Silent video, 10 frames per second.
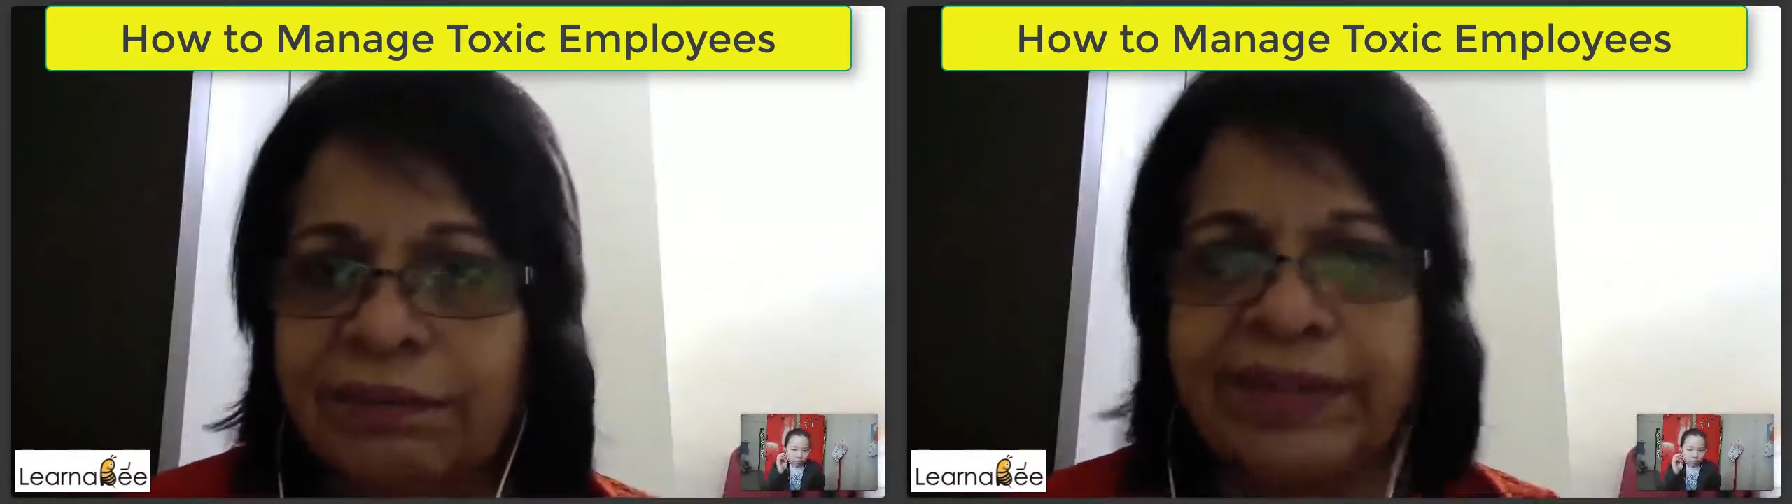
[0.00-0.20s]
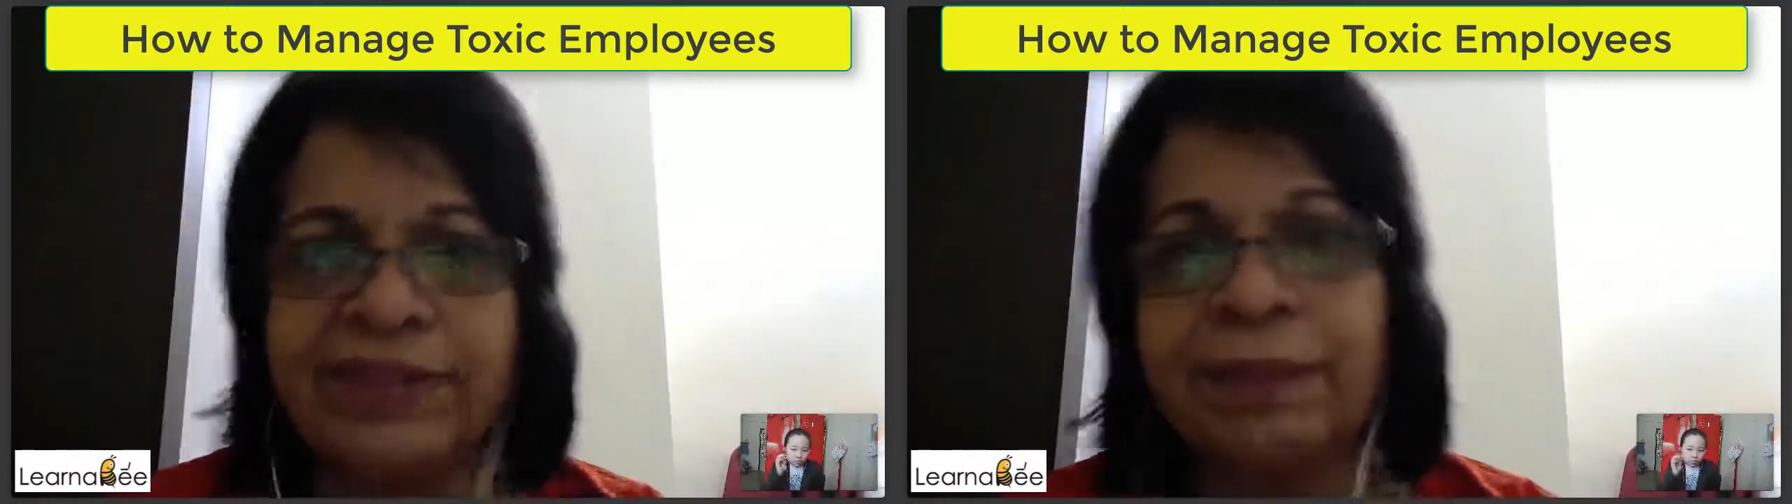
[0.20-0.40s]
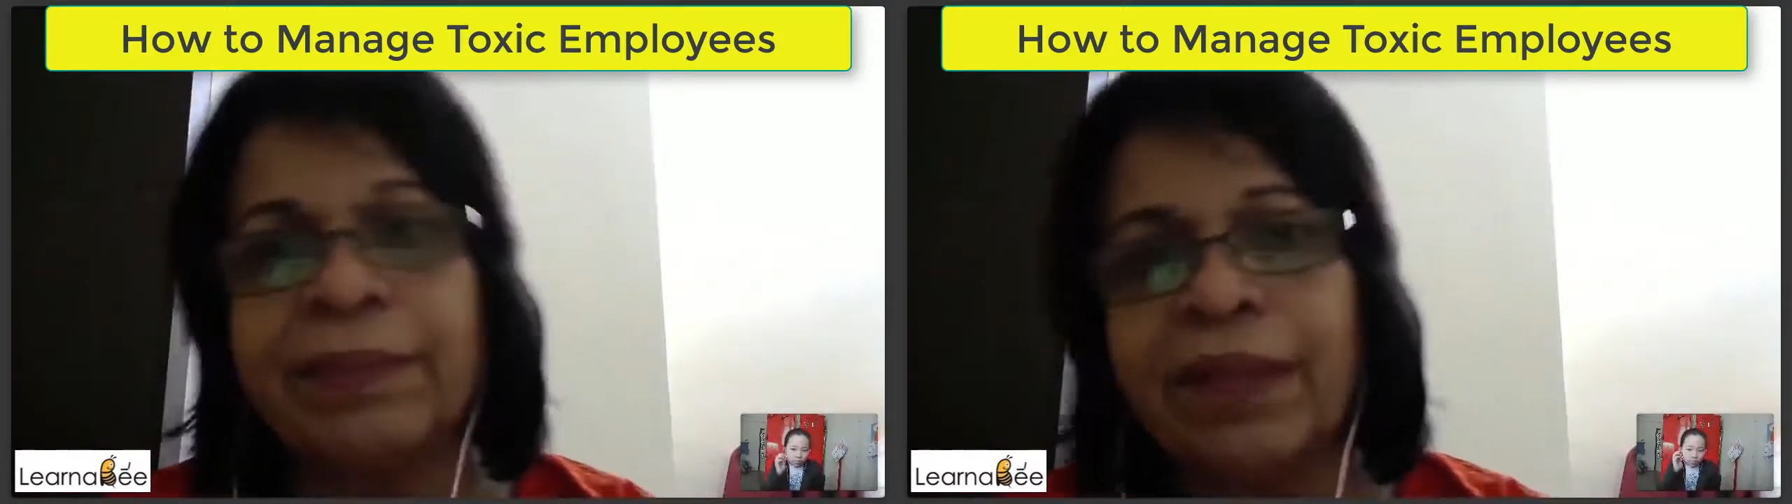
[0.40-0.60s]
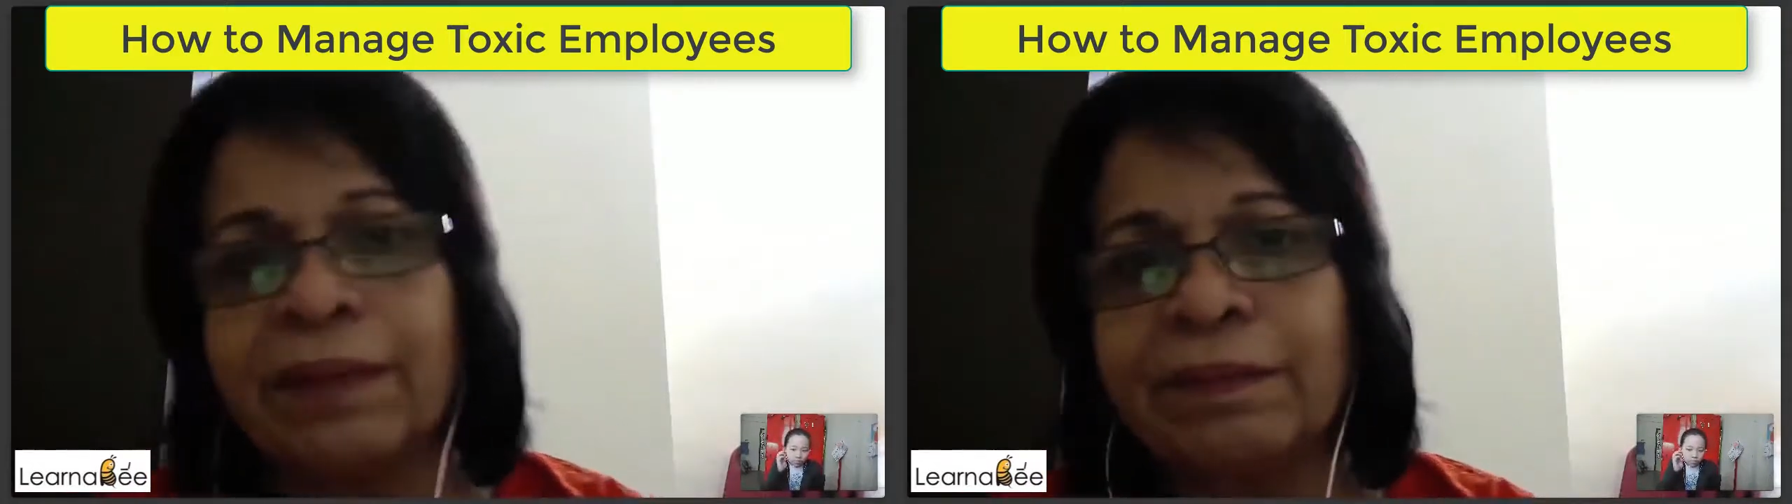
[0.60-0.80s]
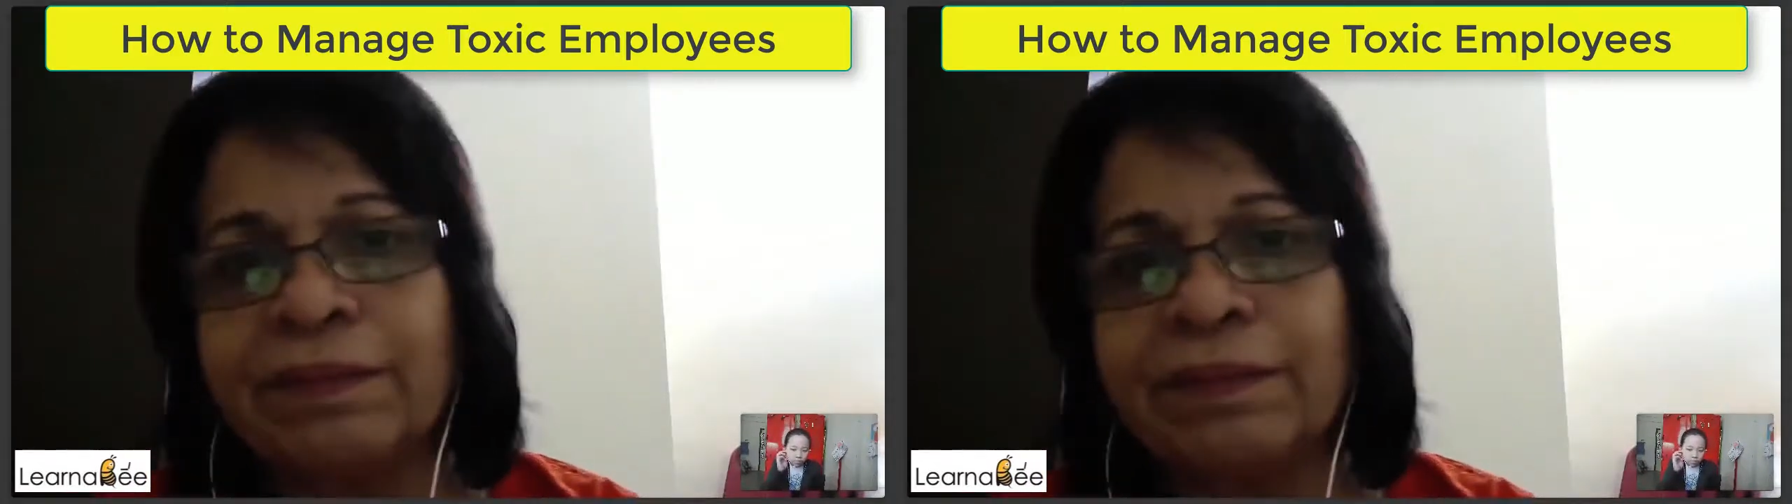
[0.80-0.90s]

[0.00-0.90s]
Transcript: by something?